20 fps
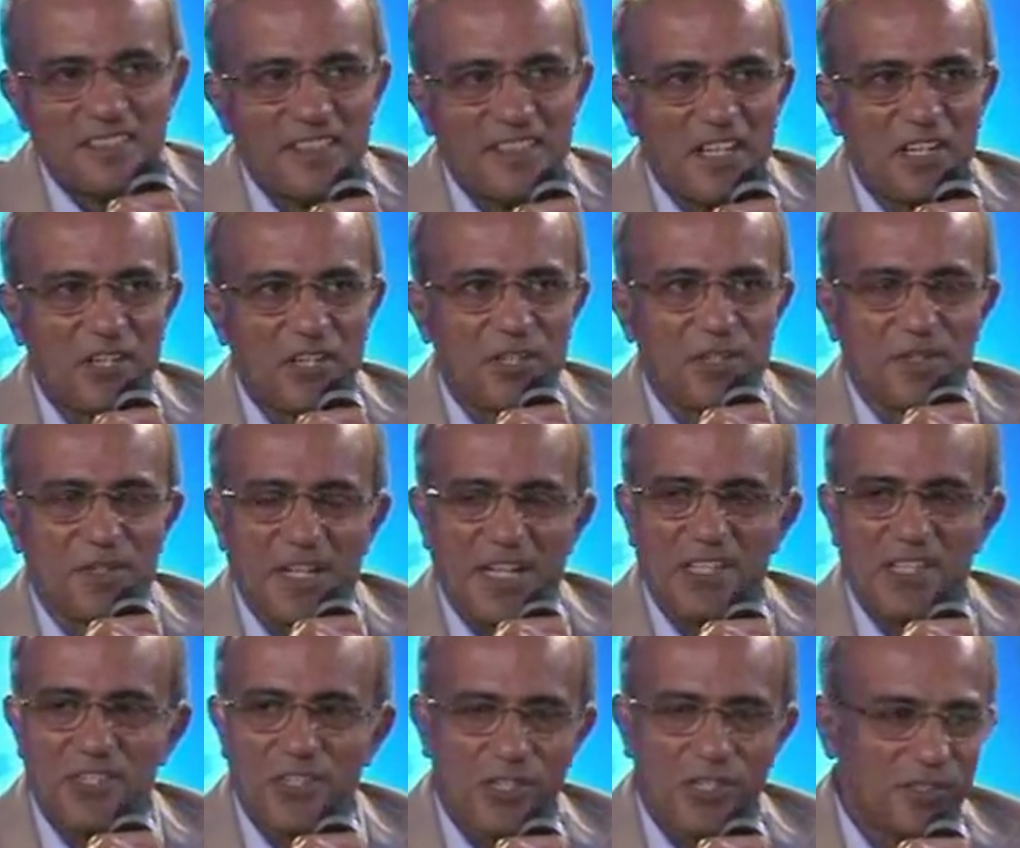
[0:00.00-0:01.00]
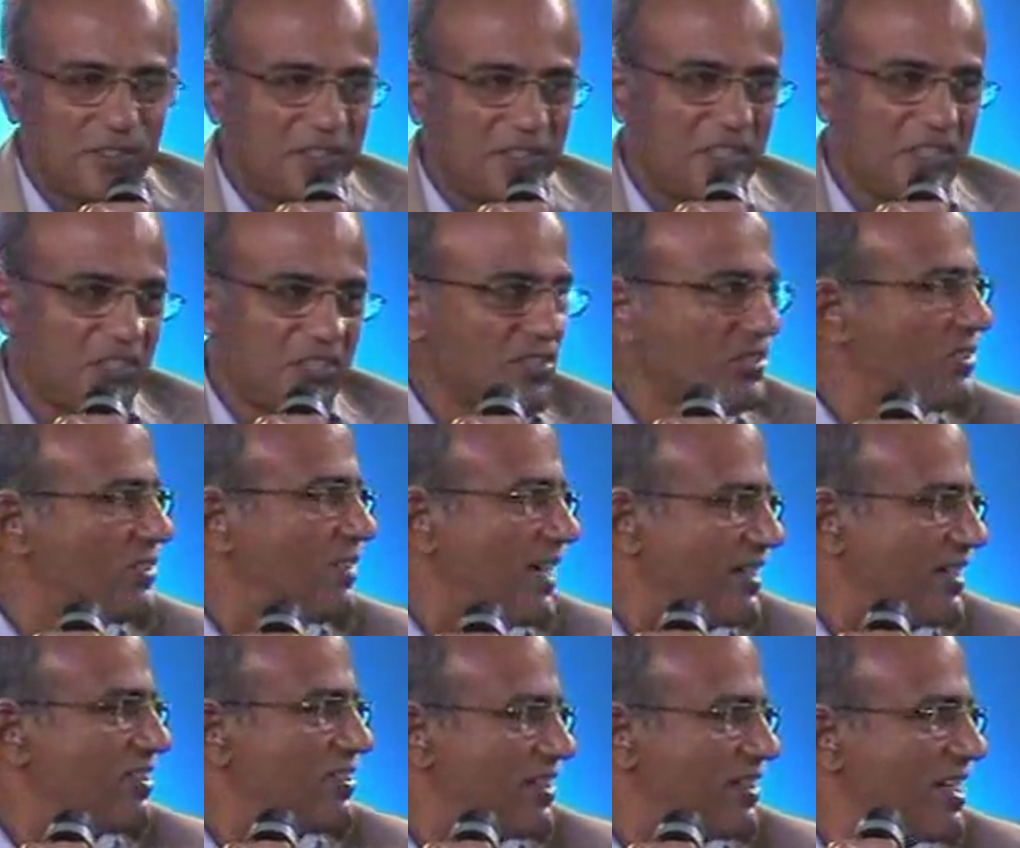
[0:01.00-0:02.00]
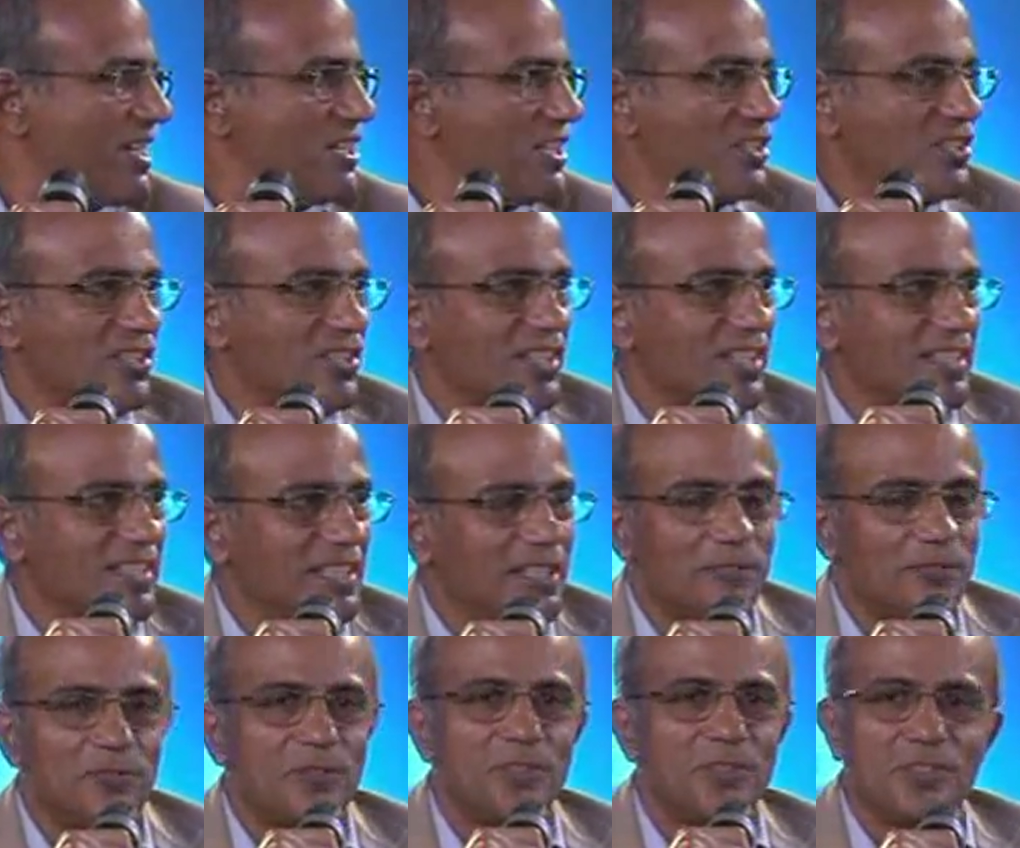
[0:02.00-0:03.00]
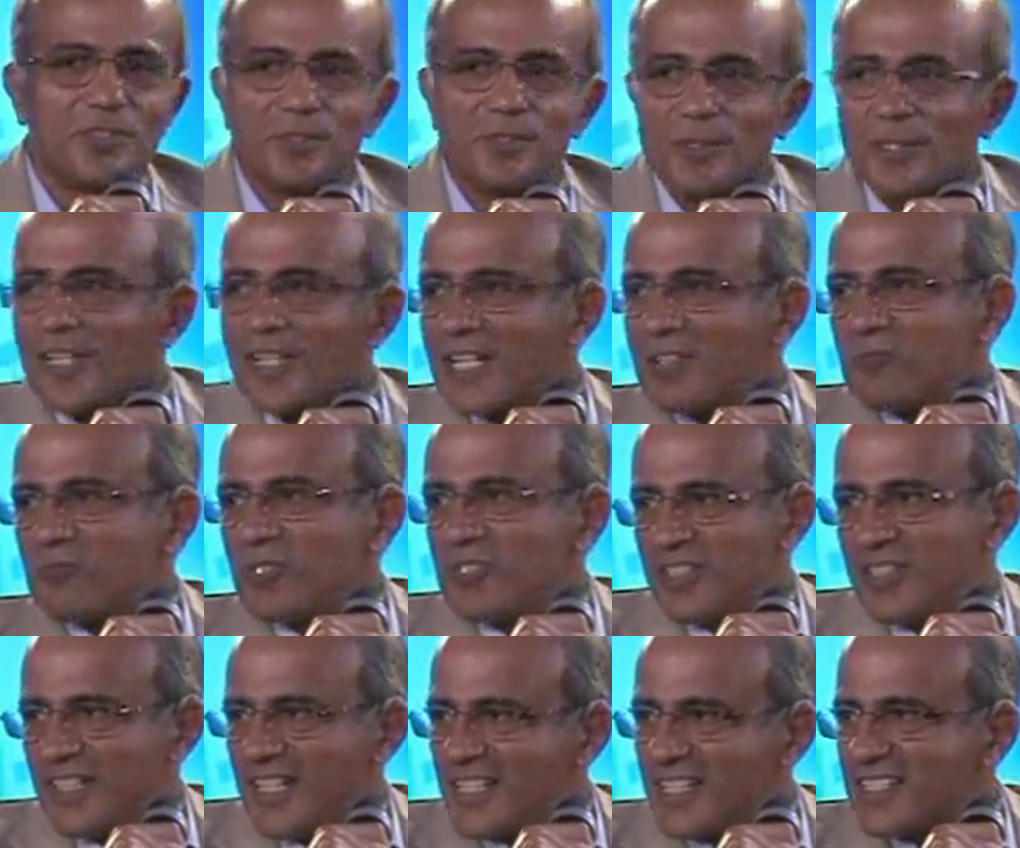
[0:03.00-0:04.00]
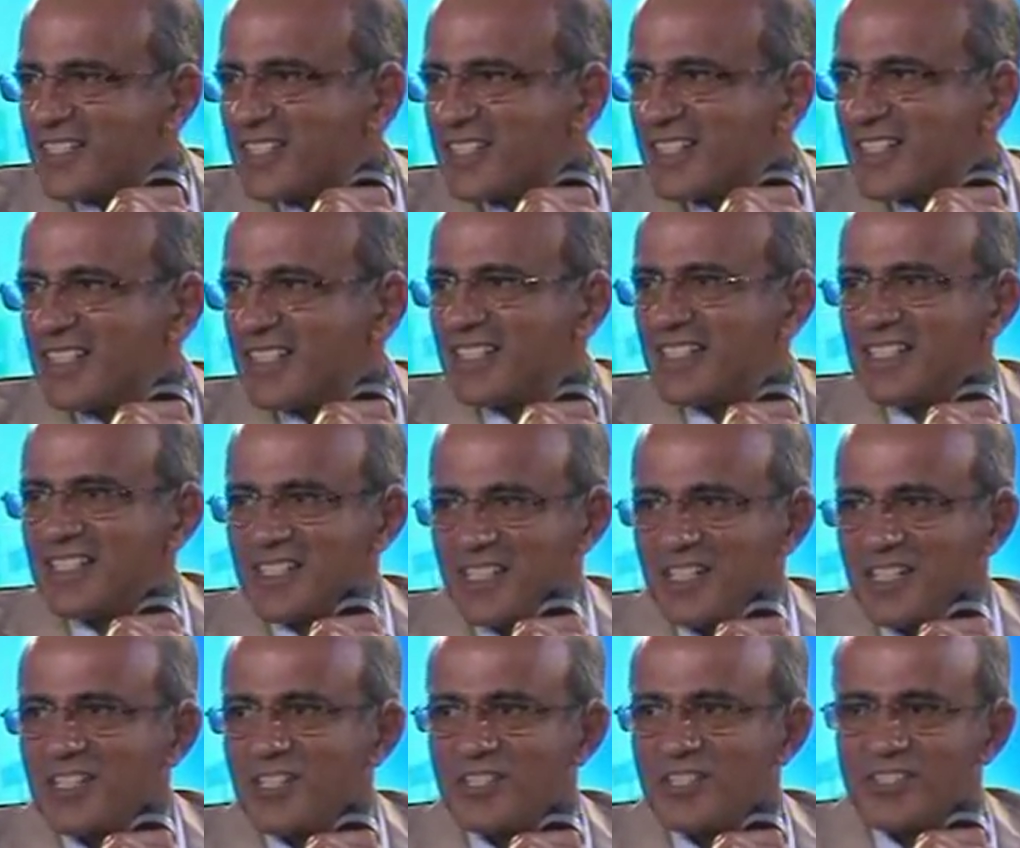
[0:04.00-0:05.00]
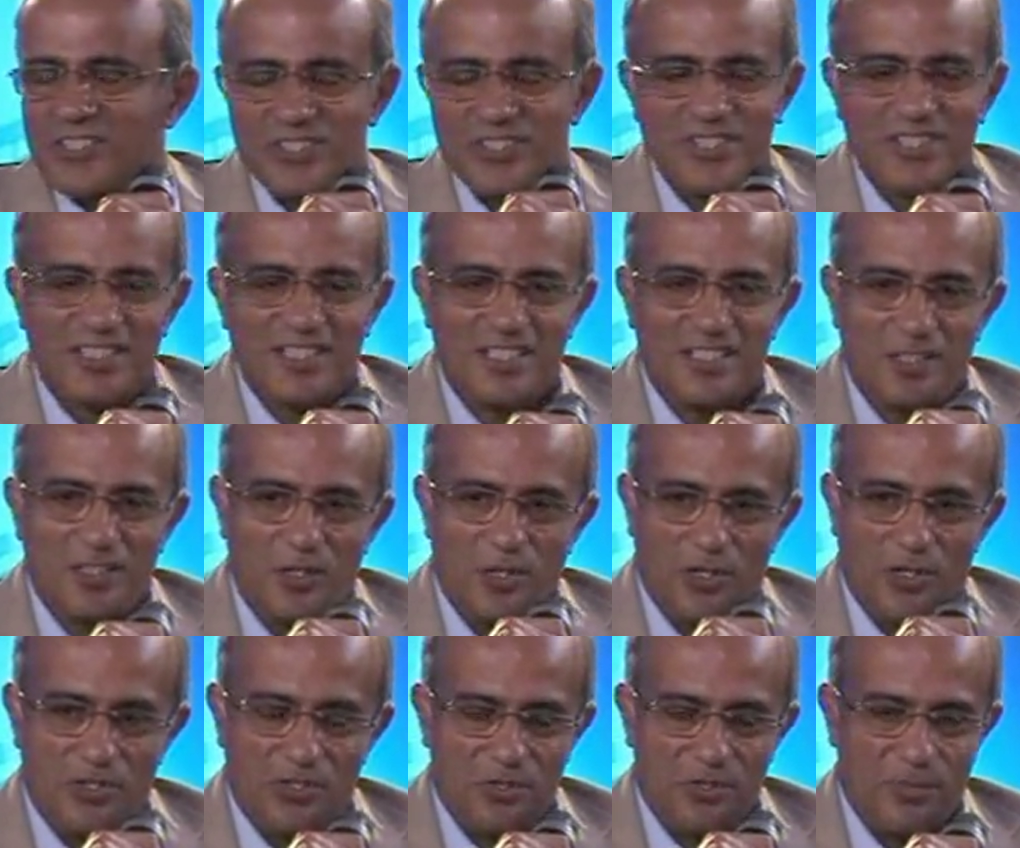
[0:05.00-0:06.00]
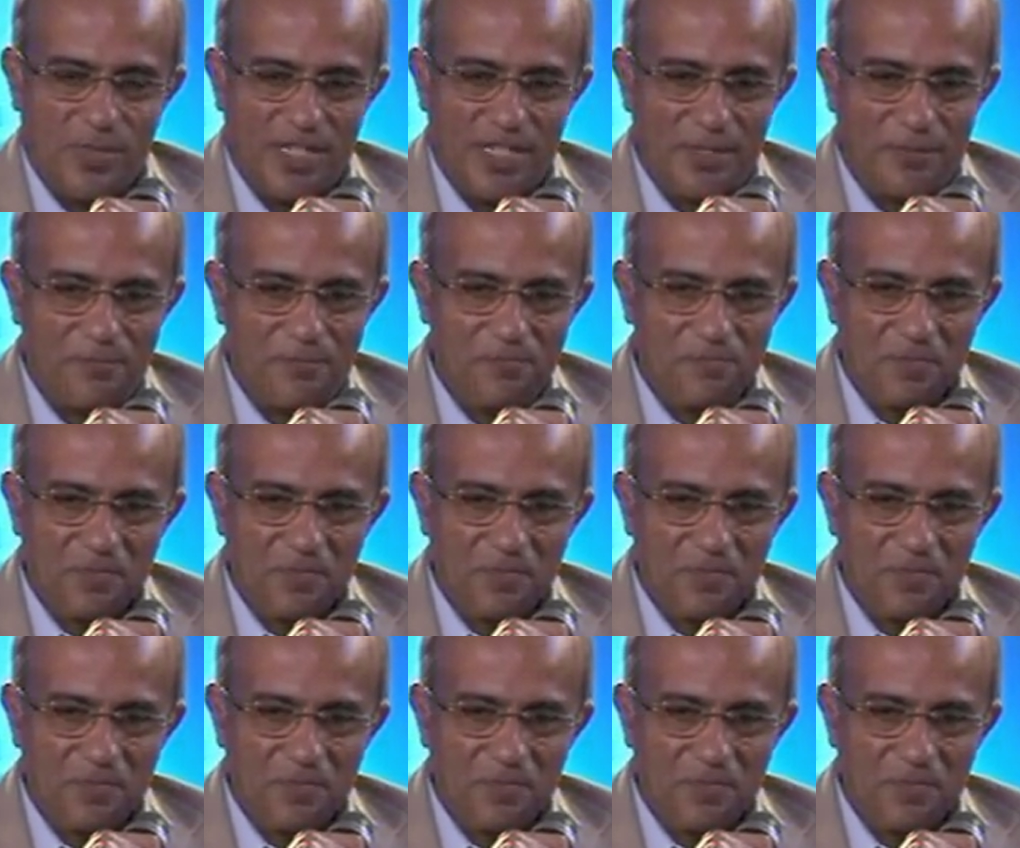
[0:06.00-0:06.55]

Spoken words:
Thank you. And so this is the right stage, therefore, to look at what the next 10 years ought to be.